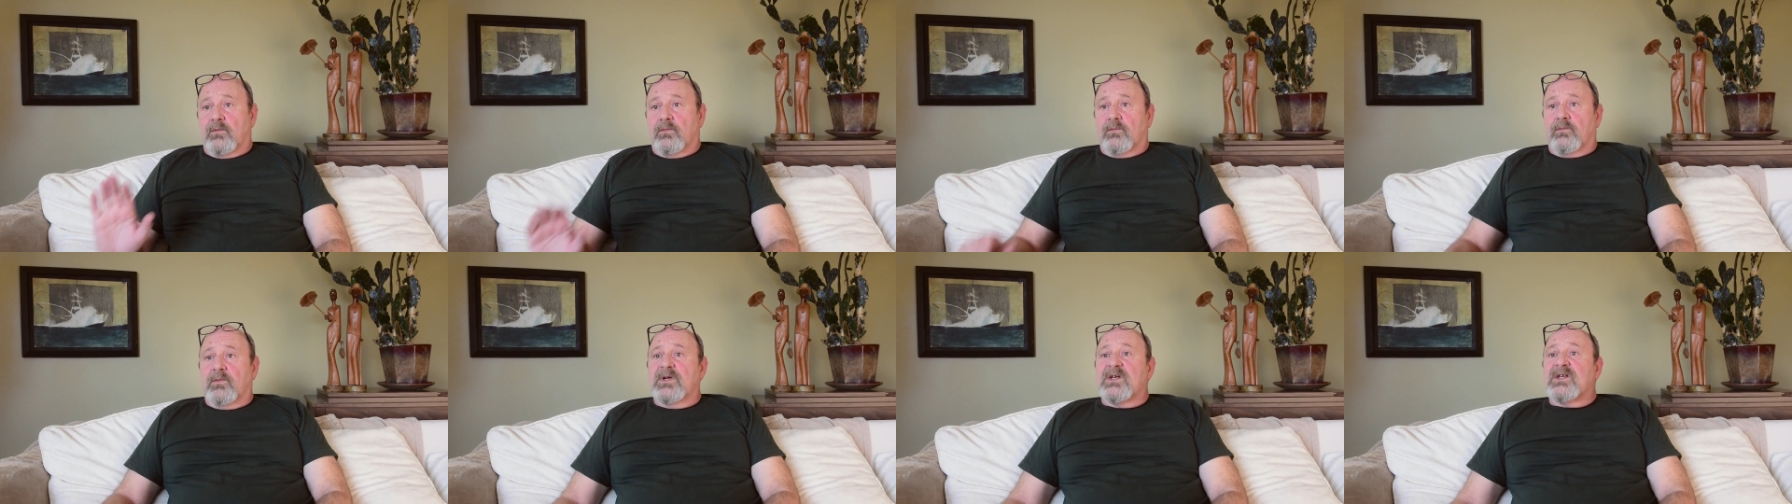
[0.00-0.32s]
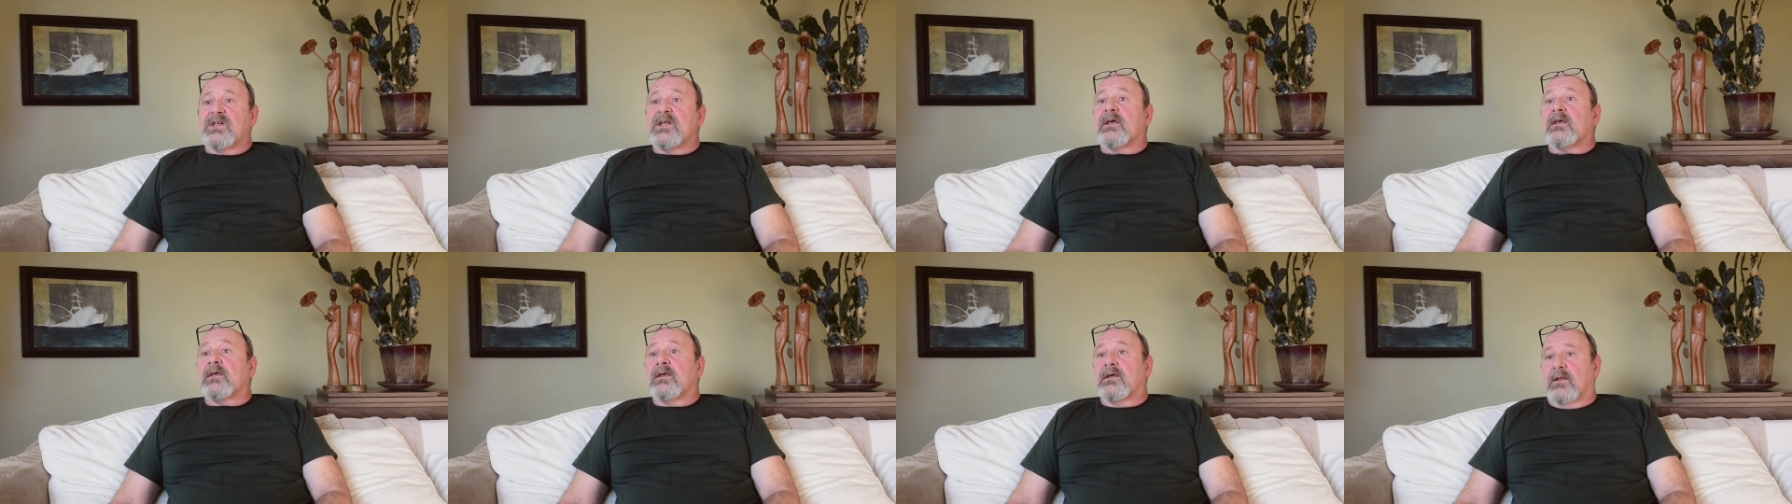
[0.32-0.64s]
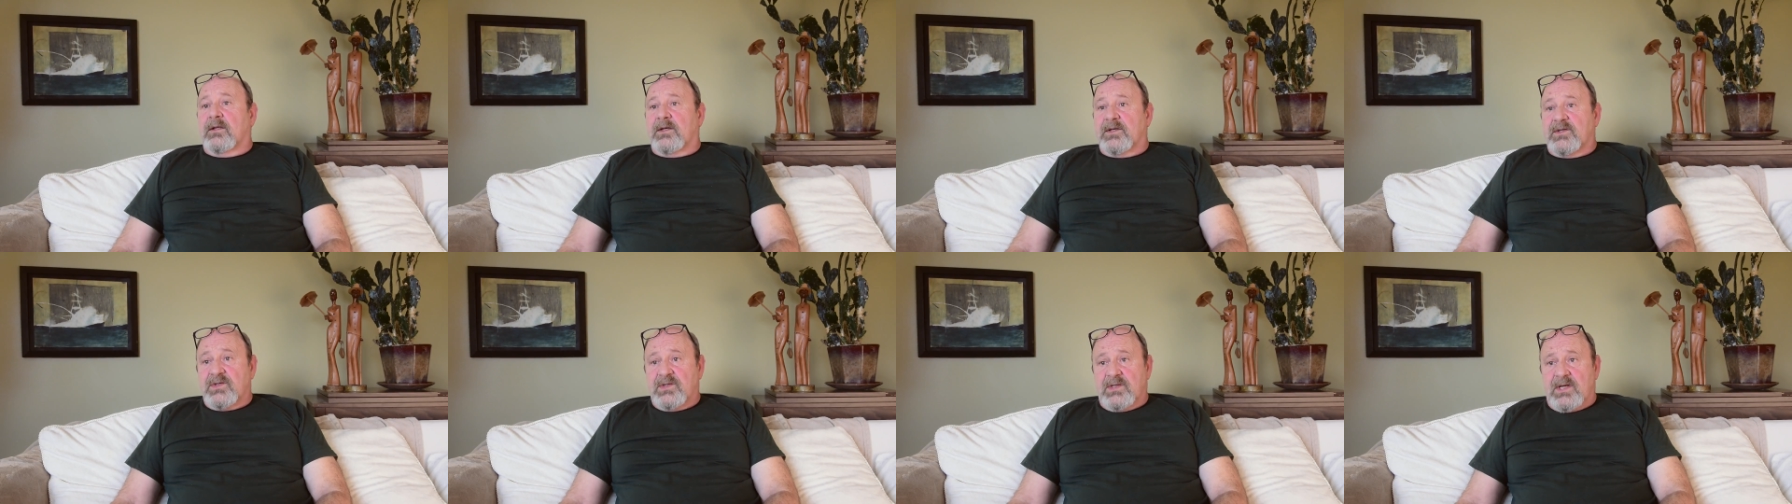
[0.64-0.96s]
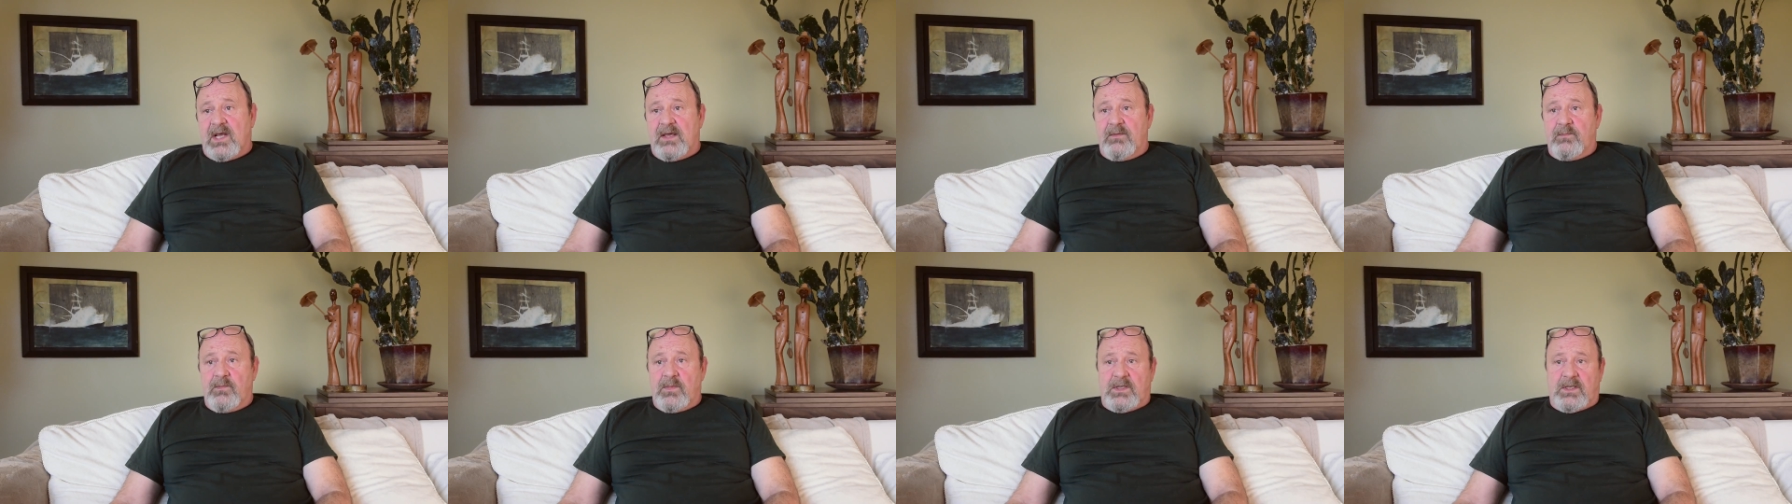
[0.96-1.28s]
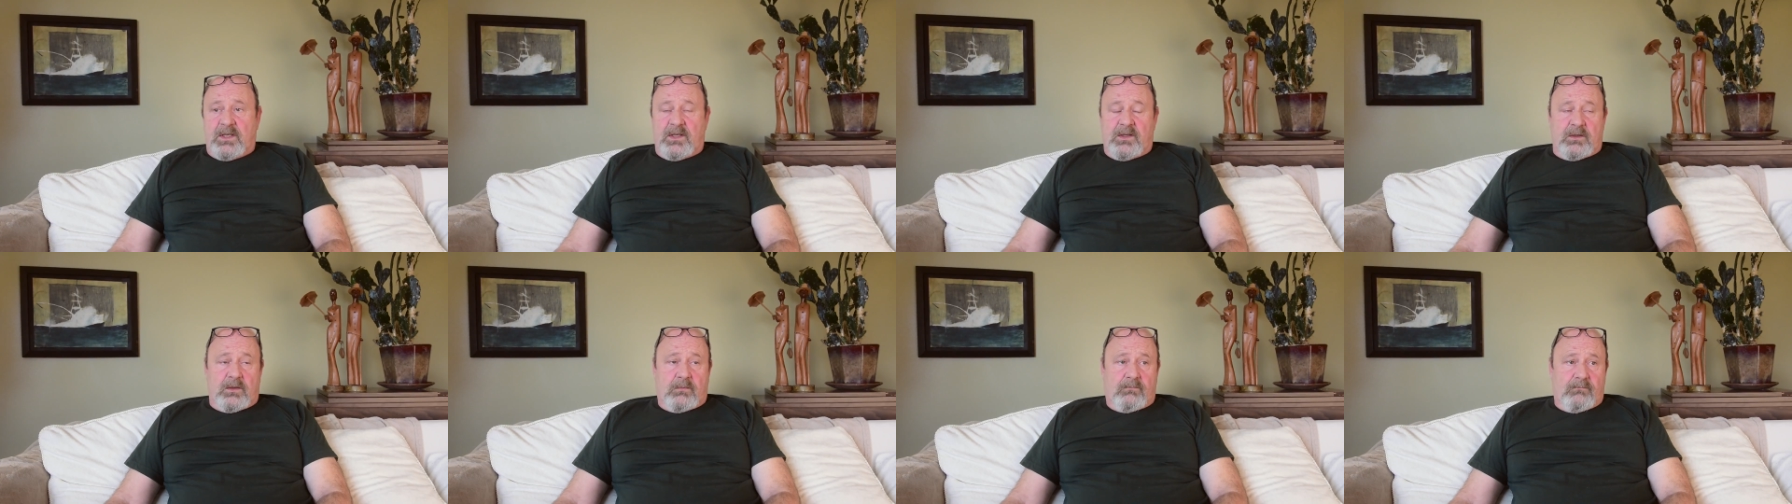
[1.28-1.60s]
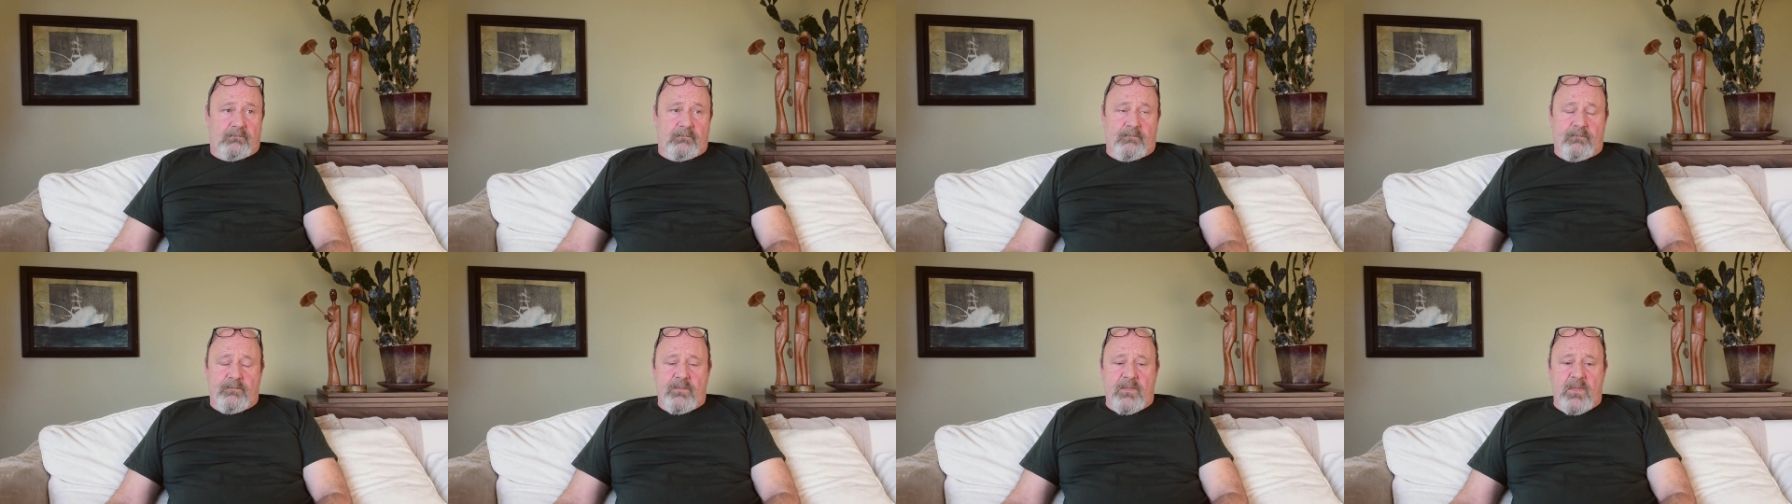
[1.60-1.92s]
ridiculous statement
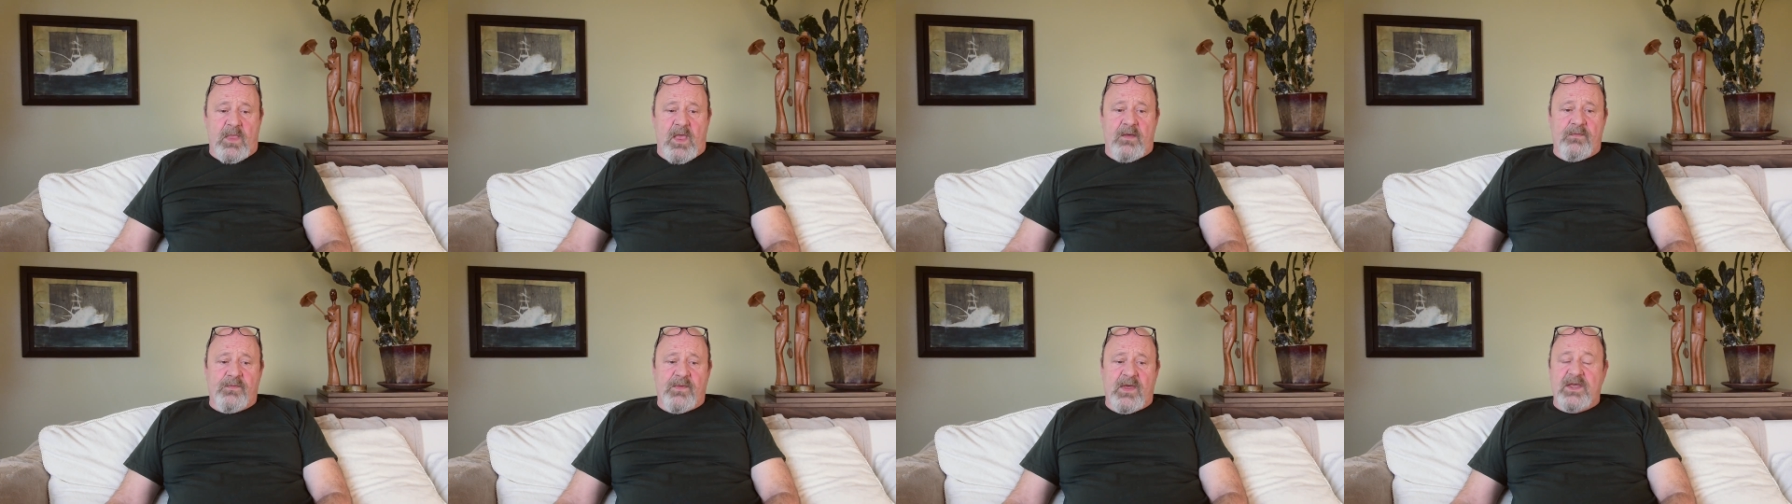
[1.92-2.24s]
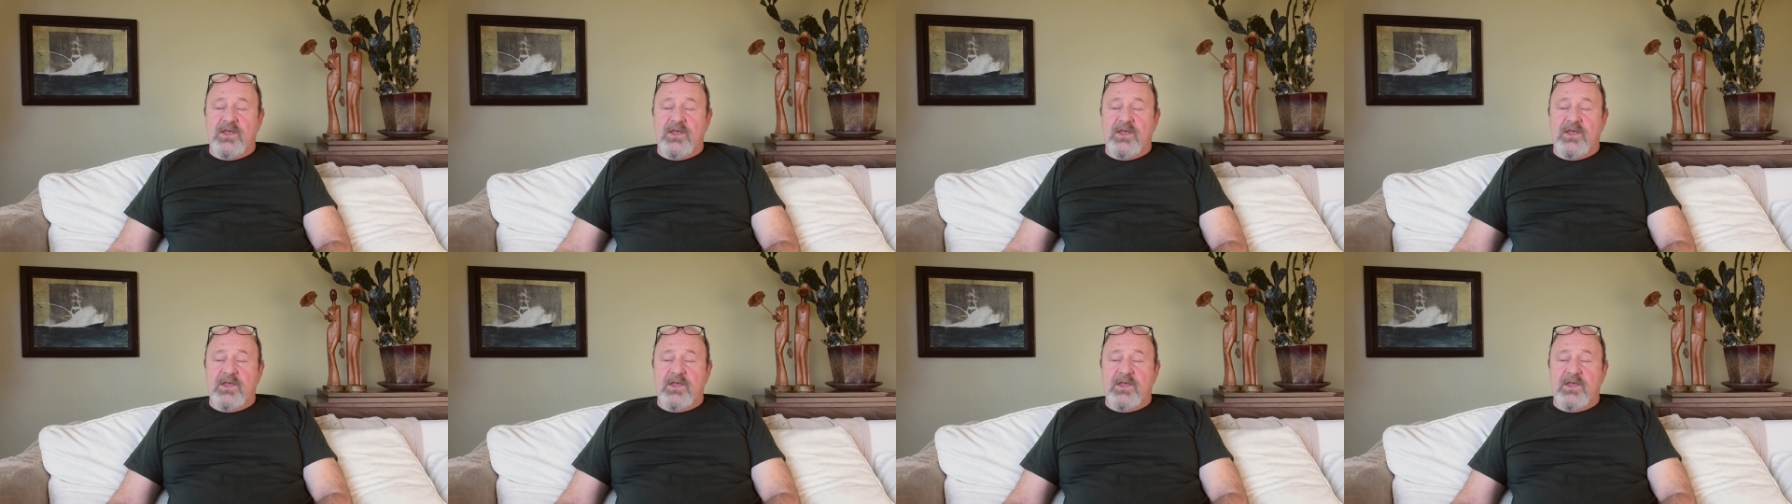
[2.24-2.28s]
that,